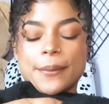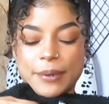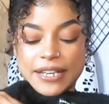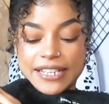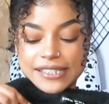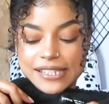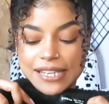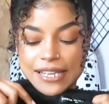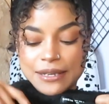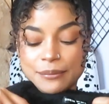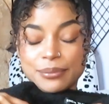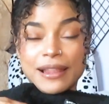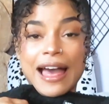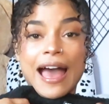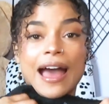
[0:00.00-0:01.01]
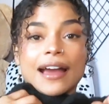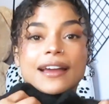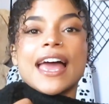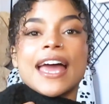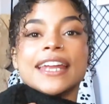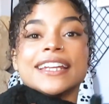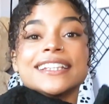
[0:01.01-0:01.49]
but it's in black
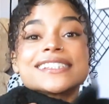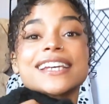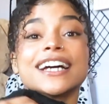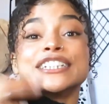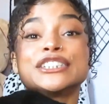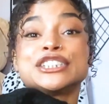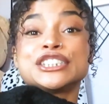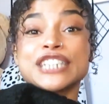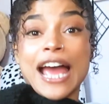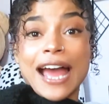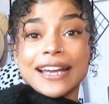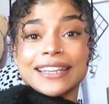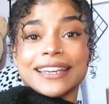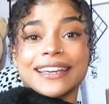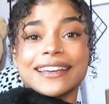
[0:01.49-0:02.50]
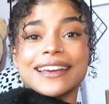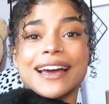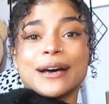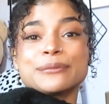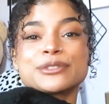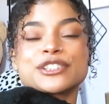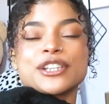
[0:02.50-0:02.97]
and it's a jacket.
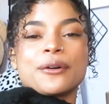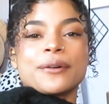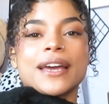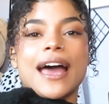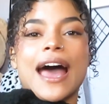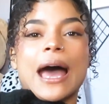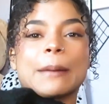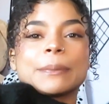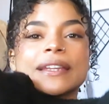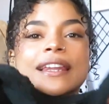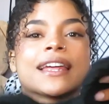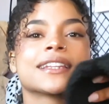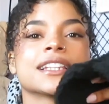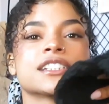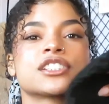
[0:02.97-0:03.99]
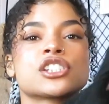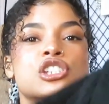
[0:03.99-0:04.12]
I'm so happy. Like this